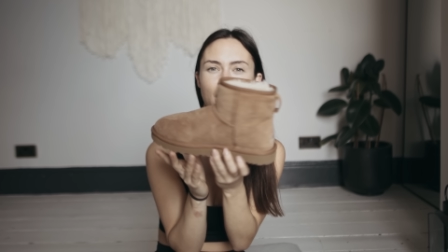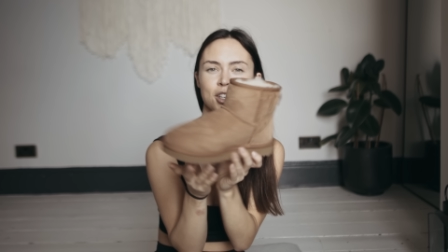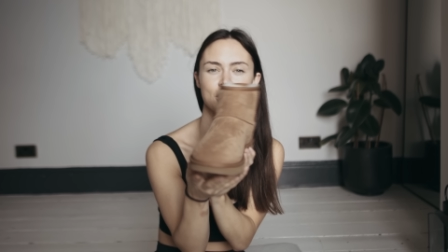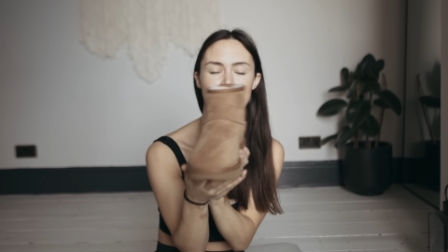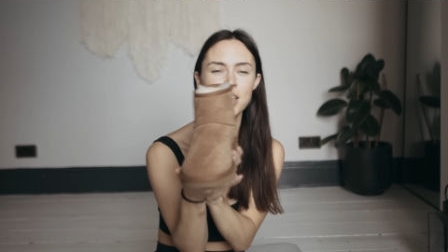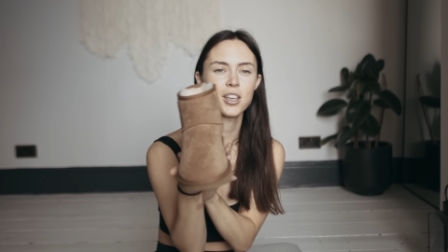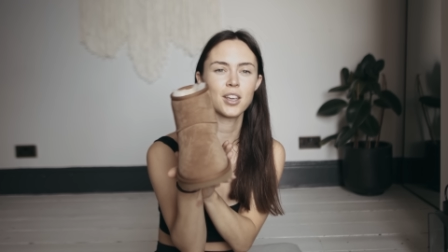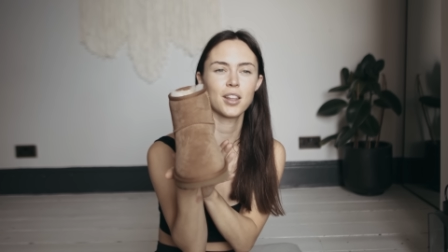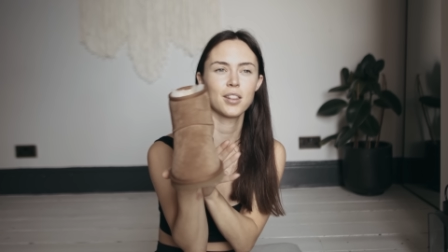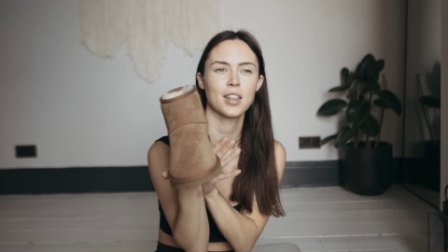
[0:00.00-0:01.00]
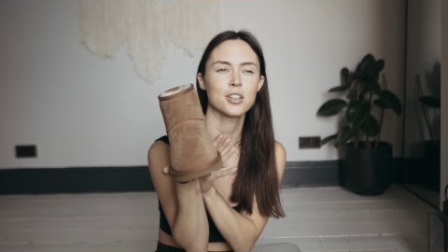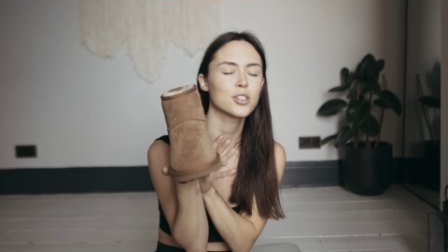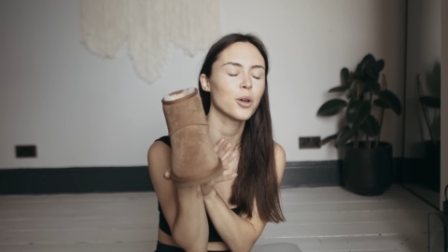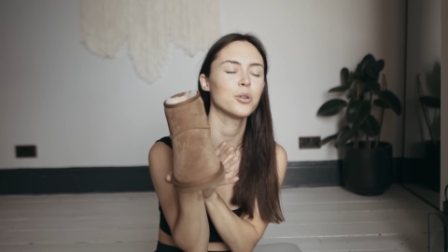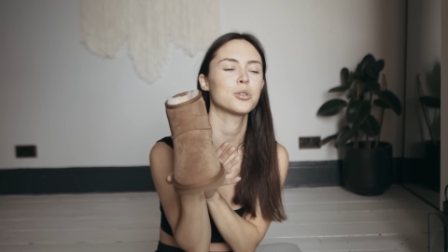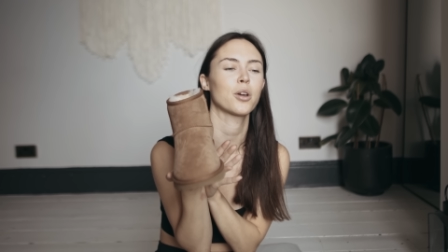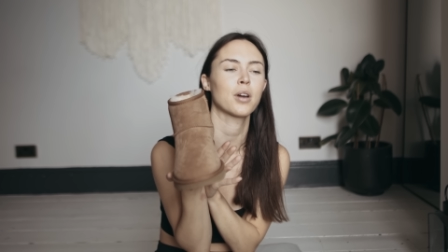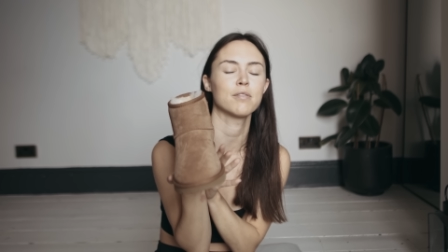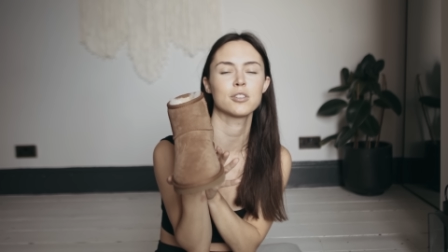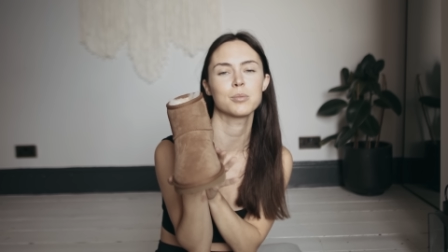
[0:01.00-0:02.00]
I just think they're so, so
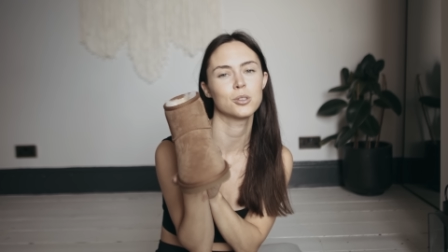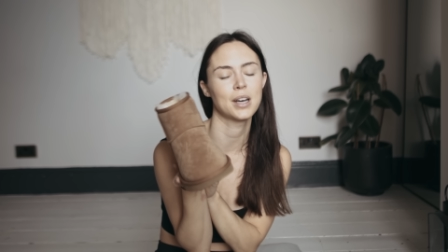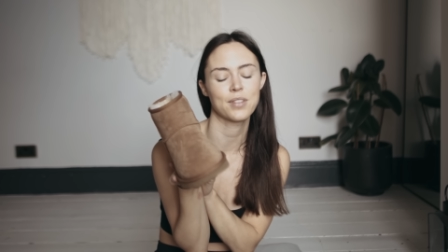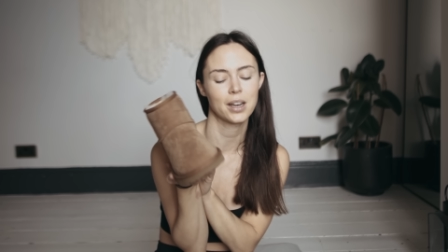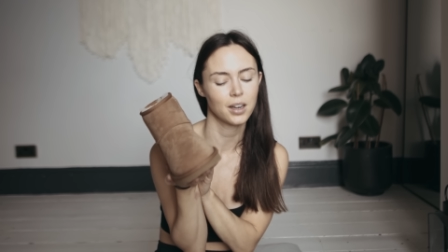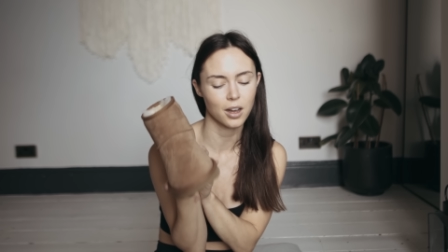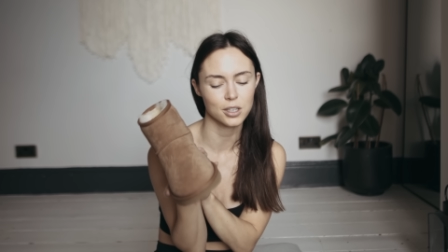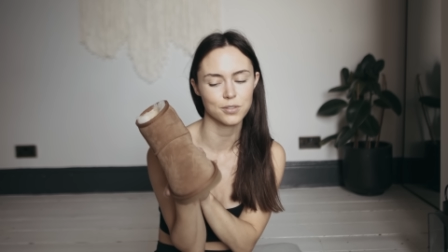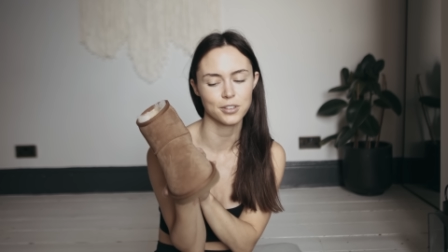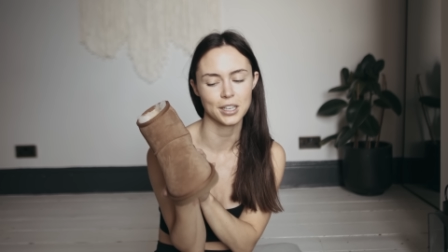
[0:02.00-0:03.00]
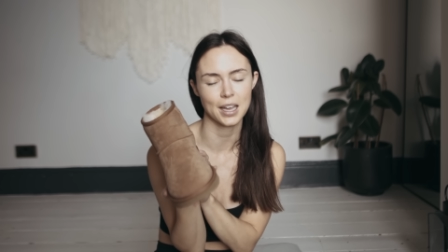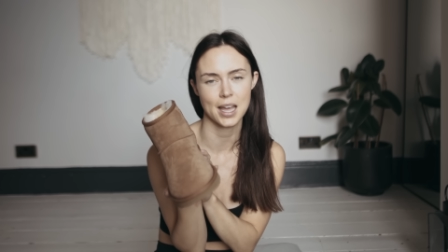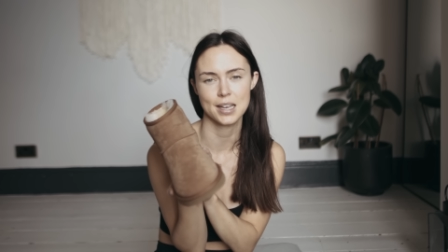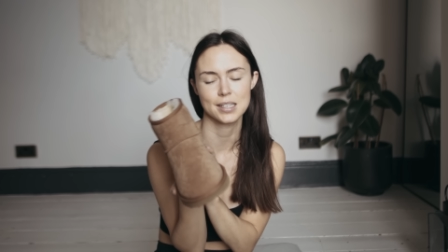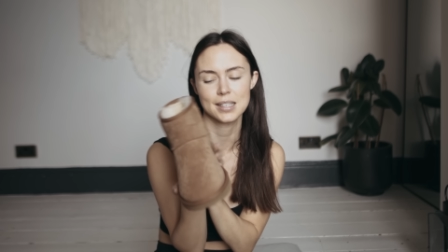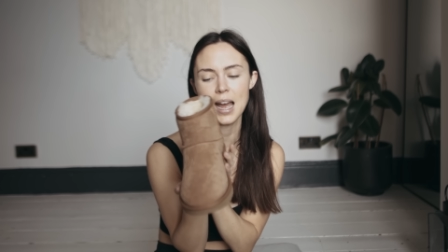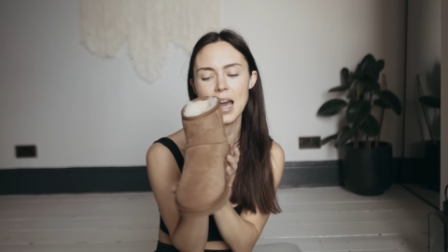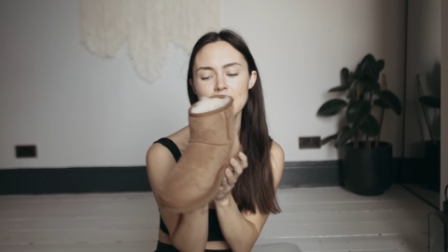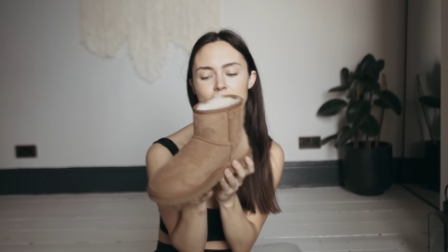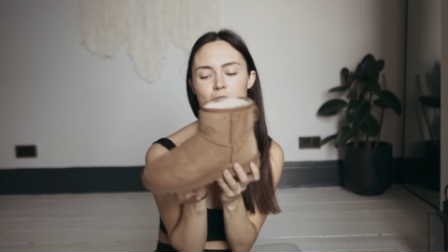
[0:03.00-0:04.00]
comfortable and they last for years
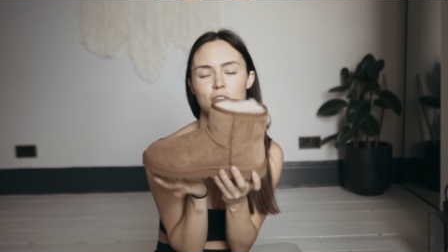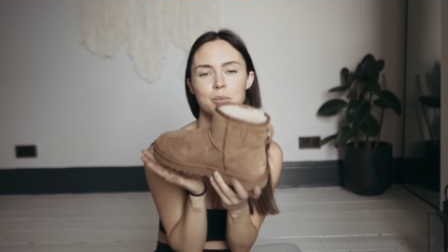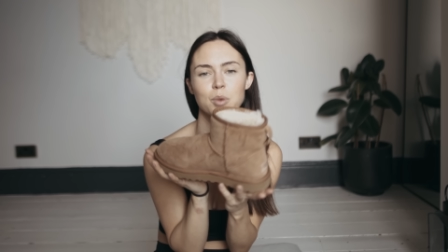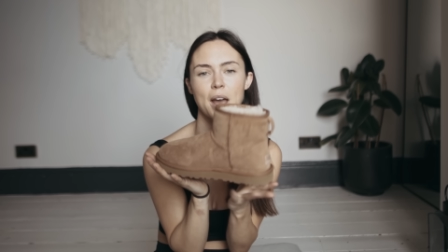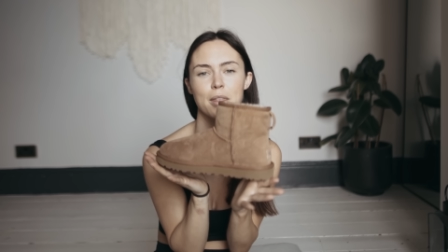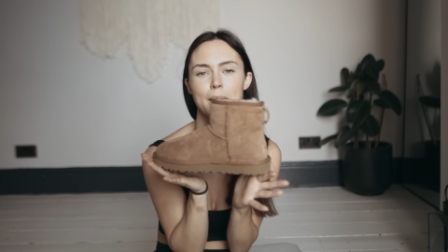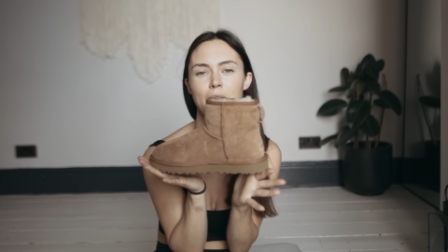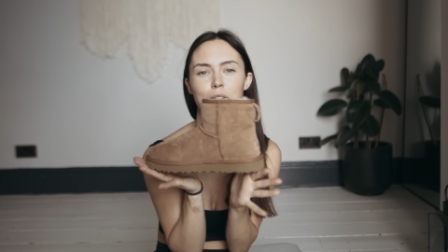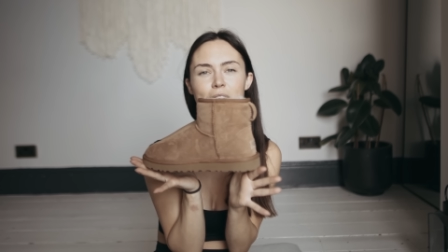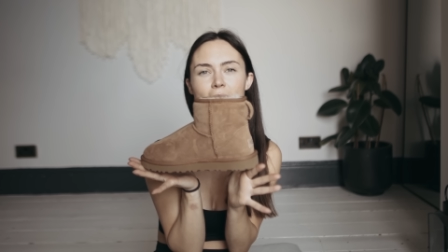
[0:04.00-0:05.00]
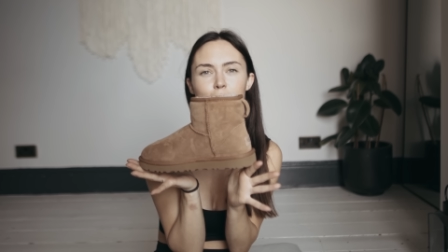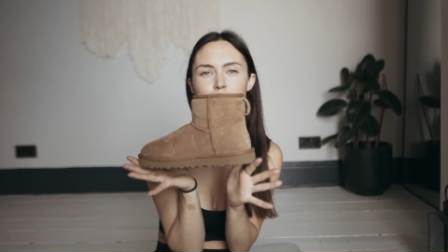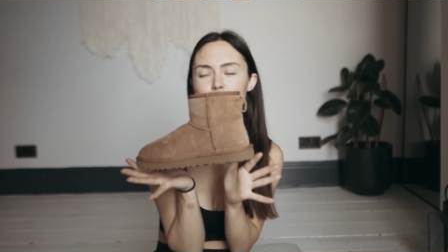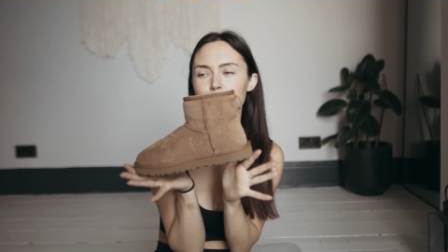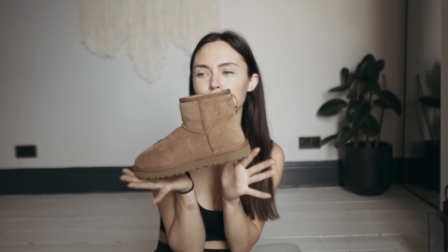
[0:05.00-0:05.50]
and you can wear them out of the house if you